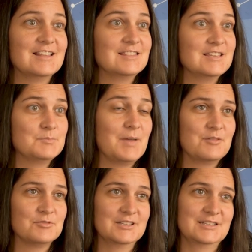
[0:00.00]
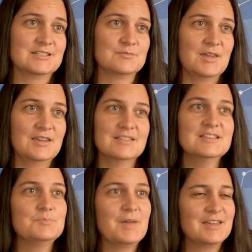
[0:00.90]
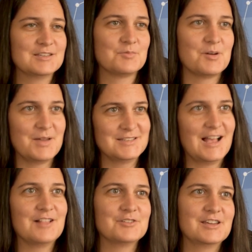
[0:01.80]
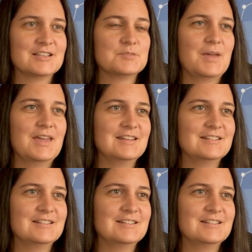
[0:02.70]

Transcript: this bank will lend to me, this bank is where my salary gets paid,